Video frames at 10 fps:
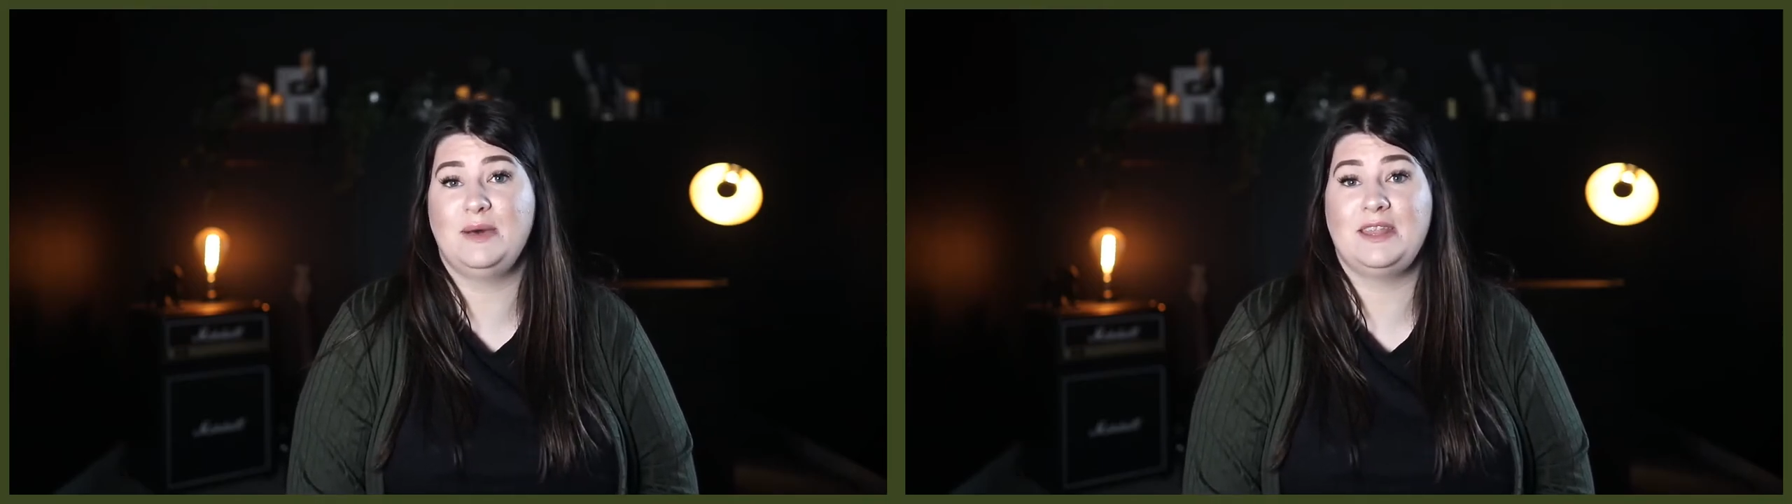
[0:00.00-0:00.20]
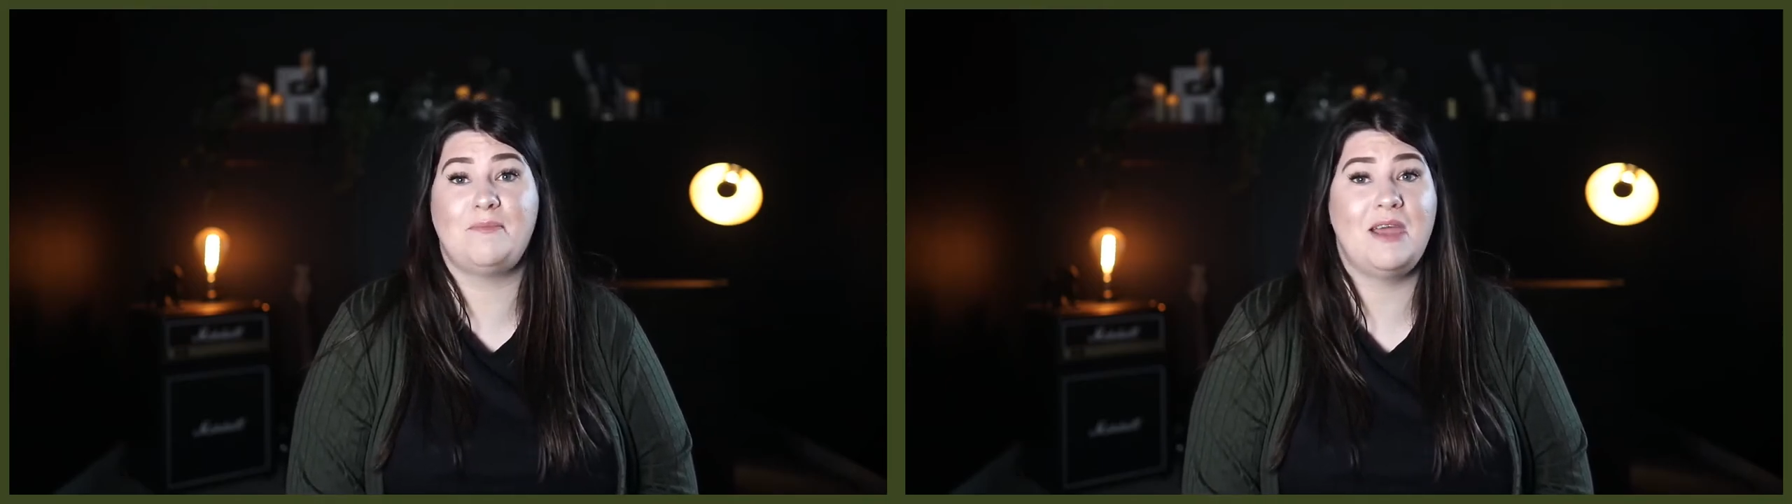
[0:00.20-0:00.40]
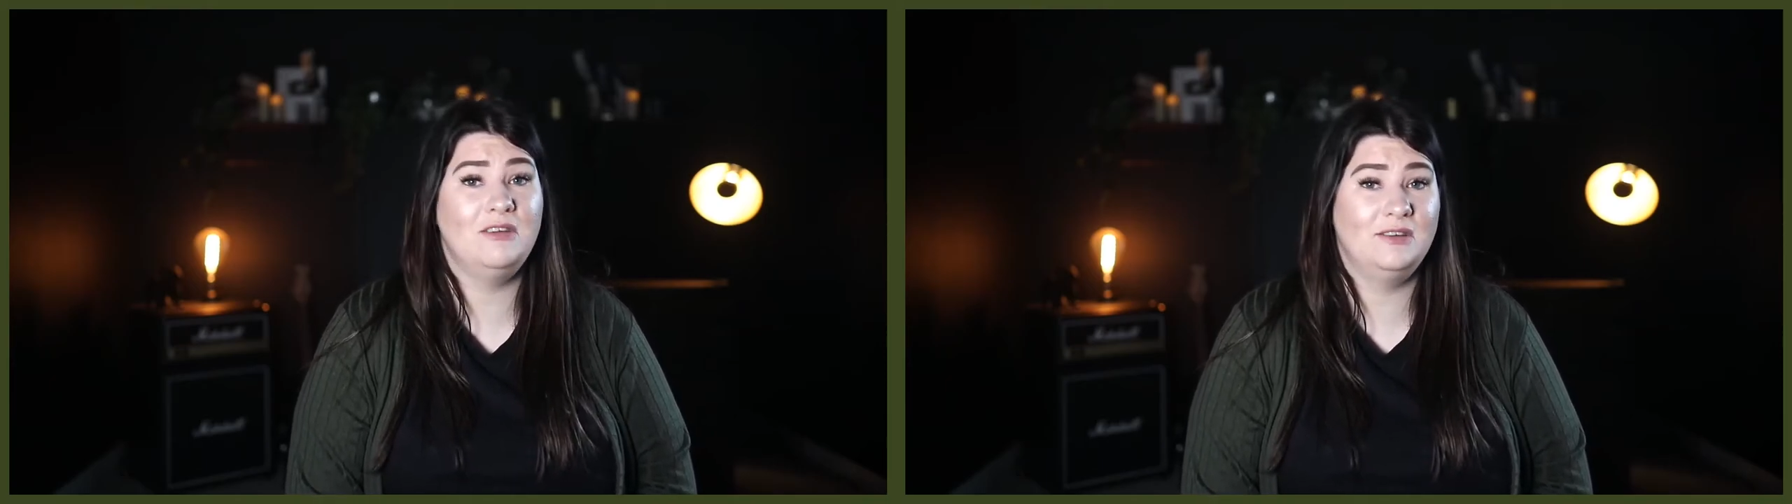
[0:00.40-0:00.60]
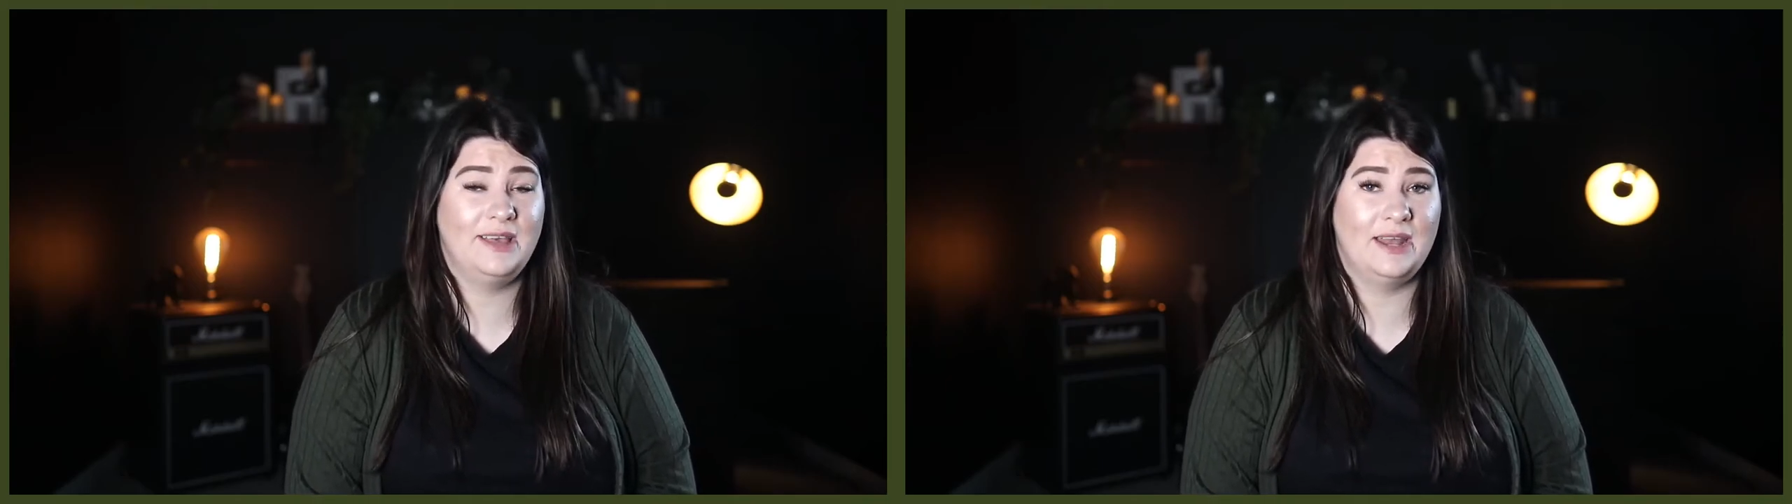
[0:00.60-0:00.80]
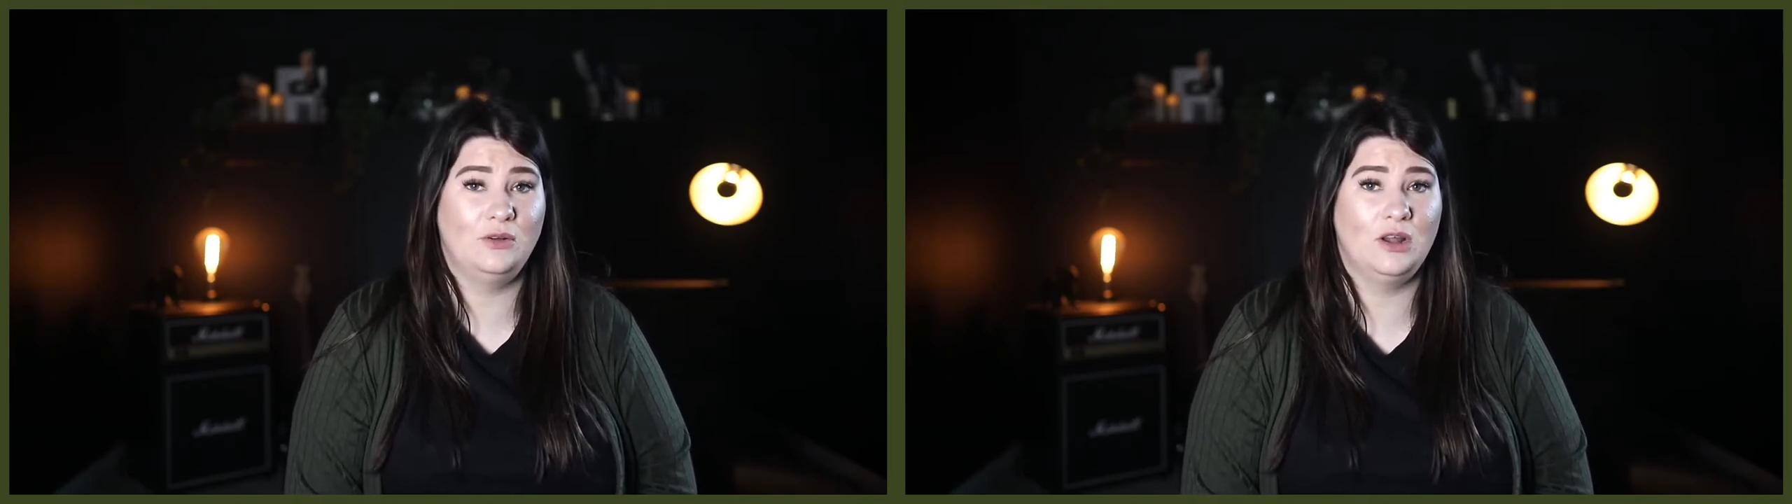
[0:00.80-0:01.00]
by the
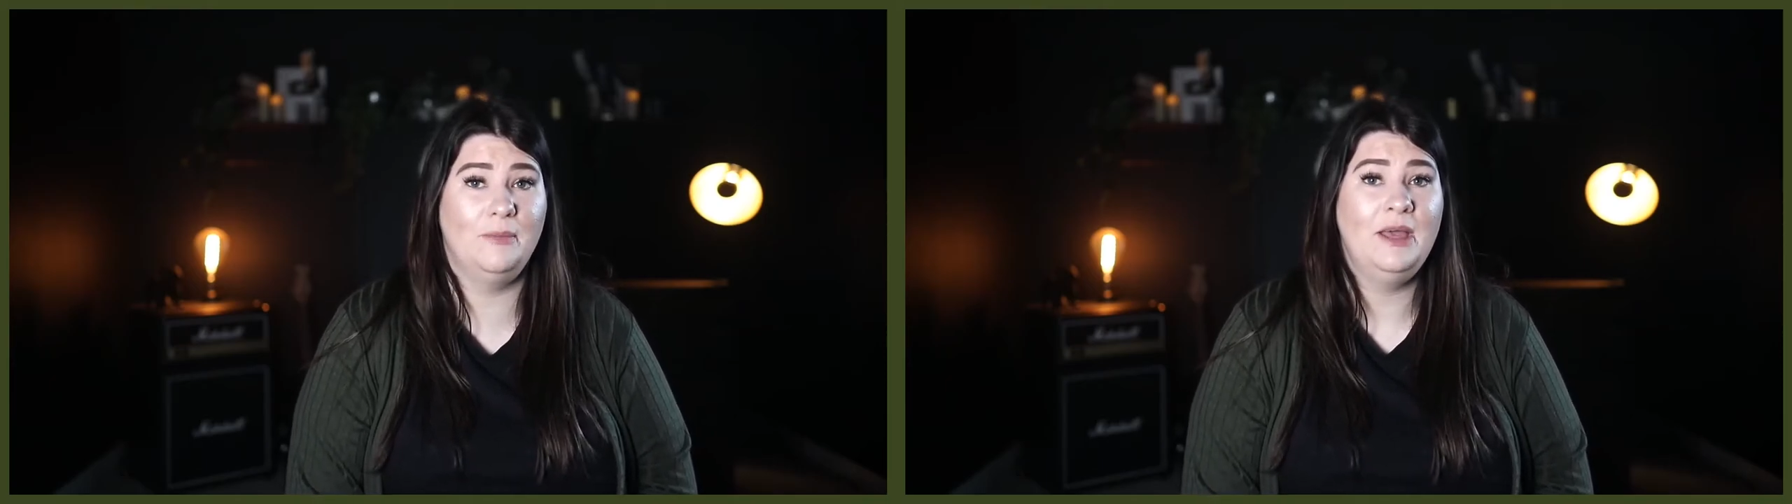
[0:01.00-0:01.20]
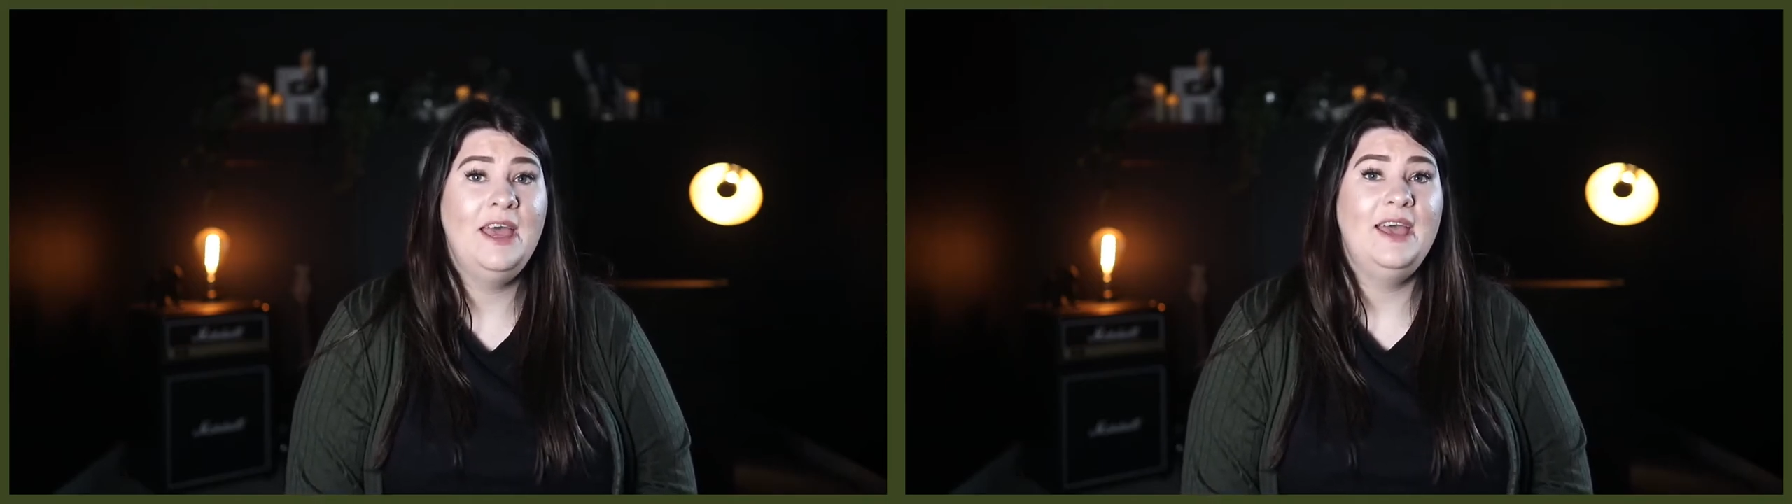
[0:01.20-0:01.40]
American Kennel Club